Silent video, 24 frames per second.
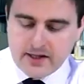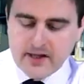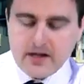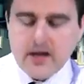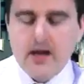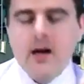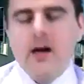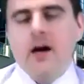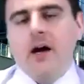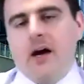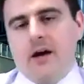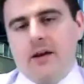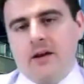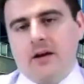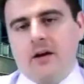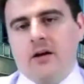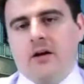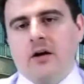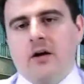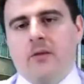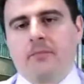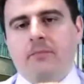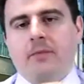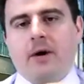it and then
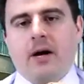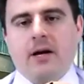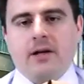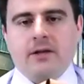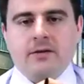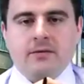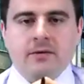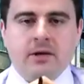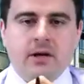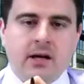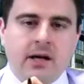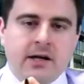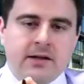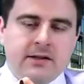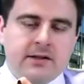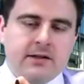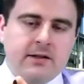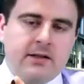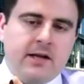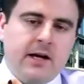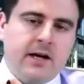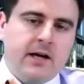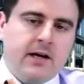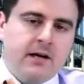come back to it at a later
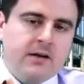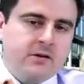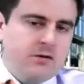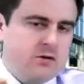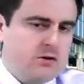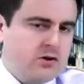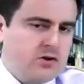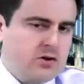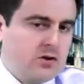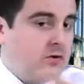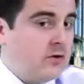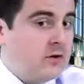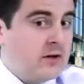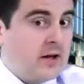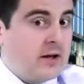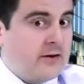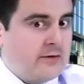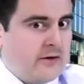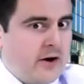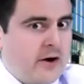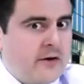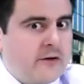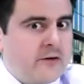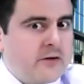date. As long as you're not doing
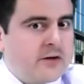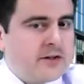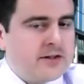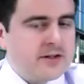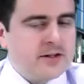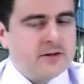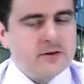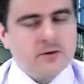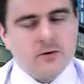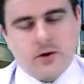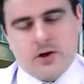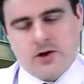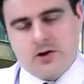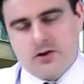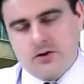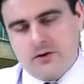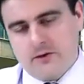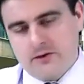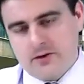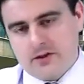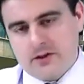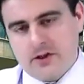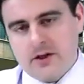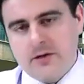that for every single question,
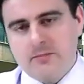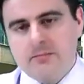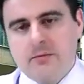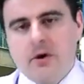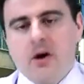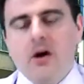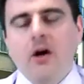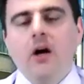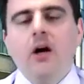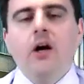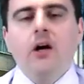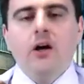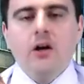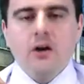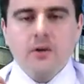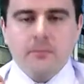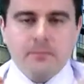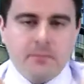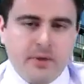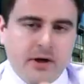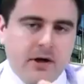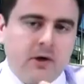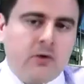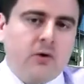obviously, but, you
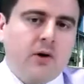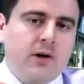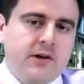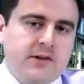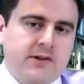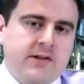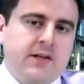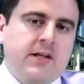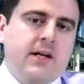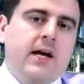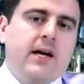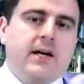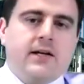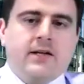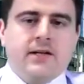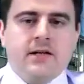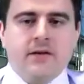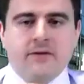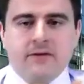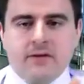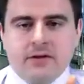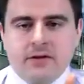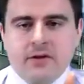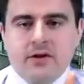know, be quite
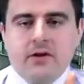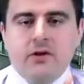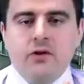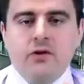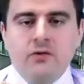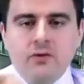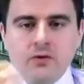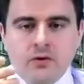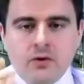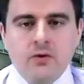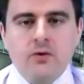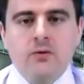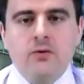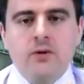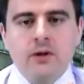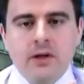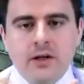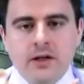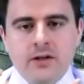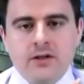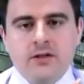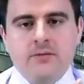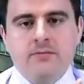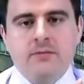selective, is that you do
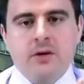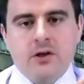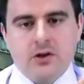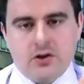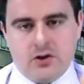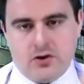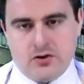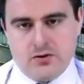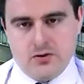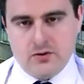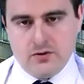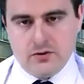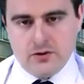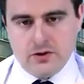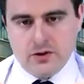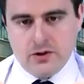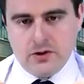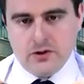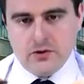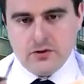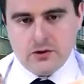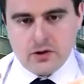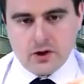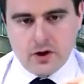need to make sure that
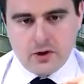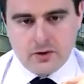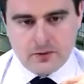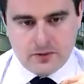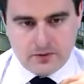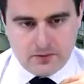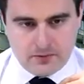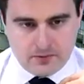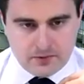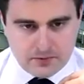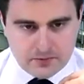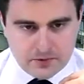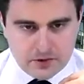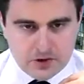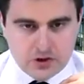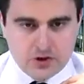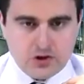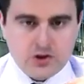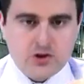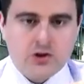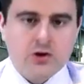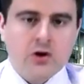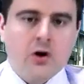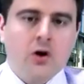you go through the
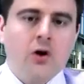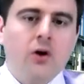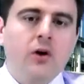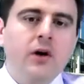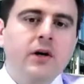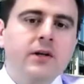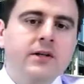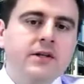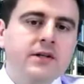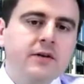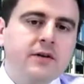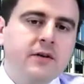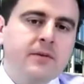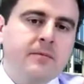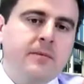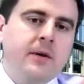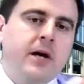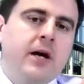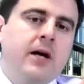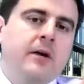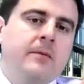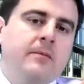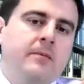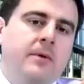majority of the
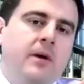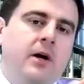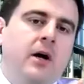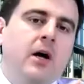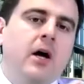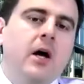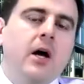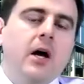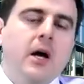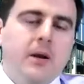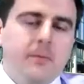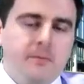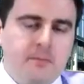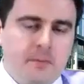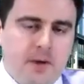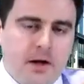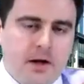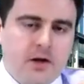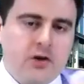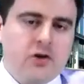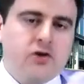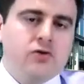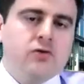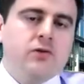paper,
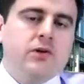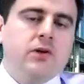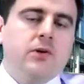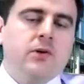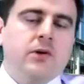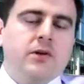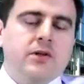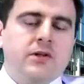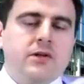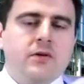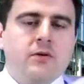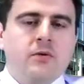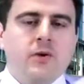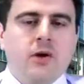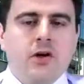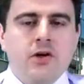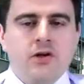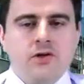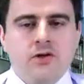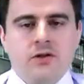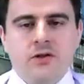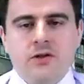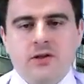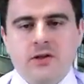making sure that you answer the
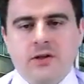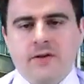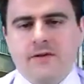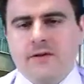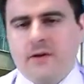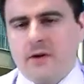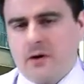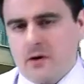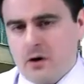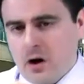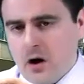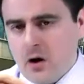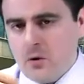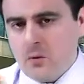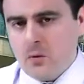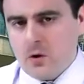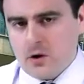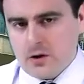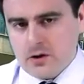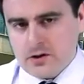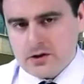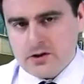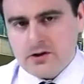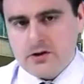questions. And if there are
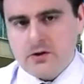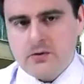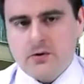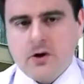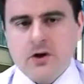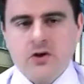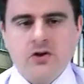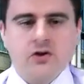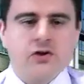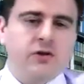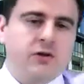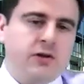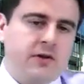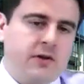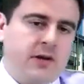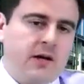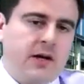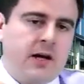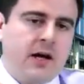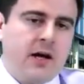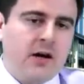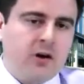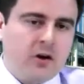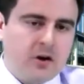one or two questions you
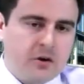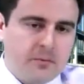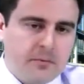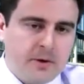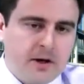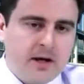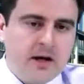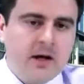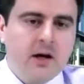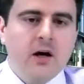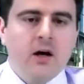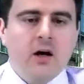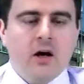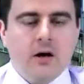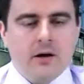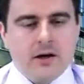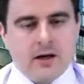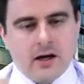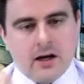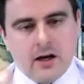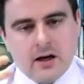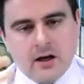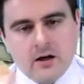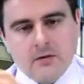think, hang on a minute, I'm
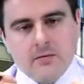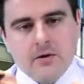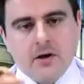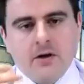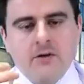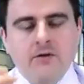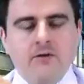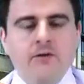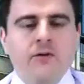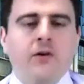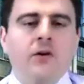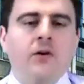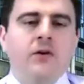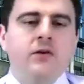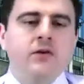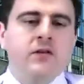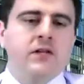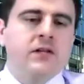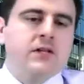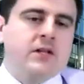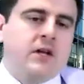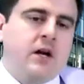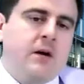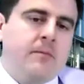getting a little bit confused,
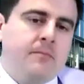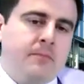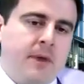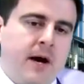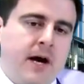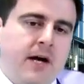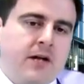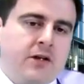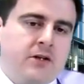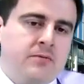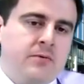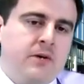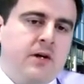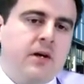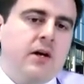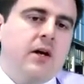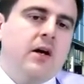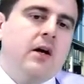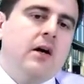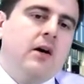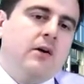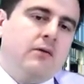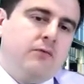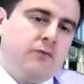need to come back to it,
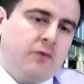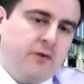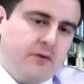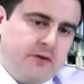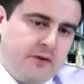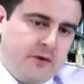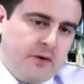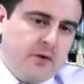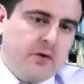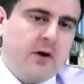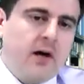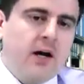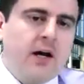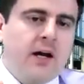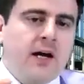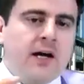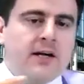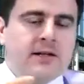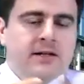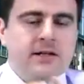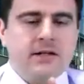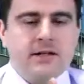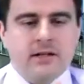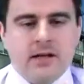review it at a
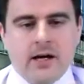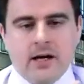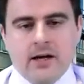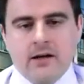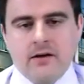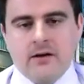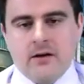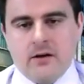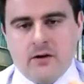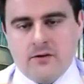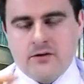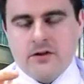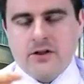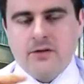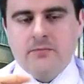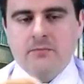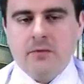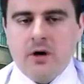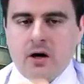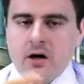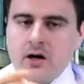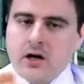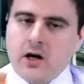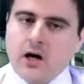later date, then obviously
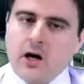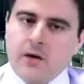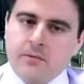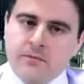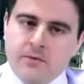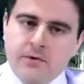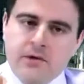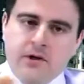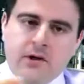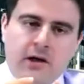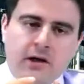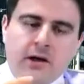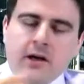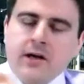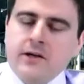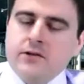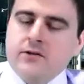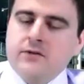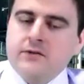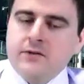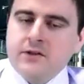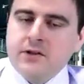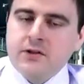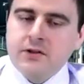mark it up, and
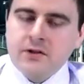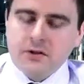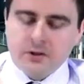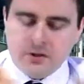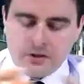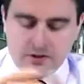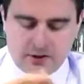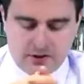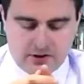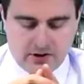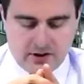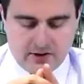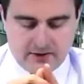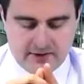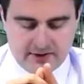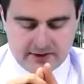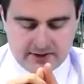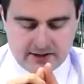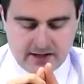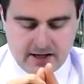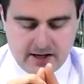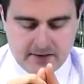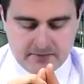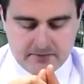that's obviously good kind of
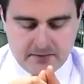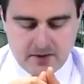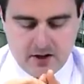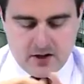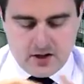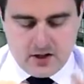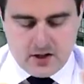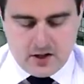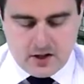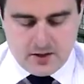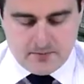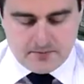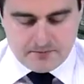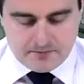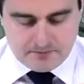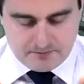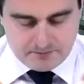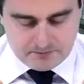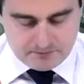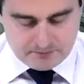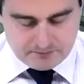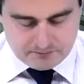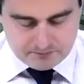exam kind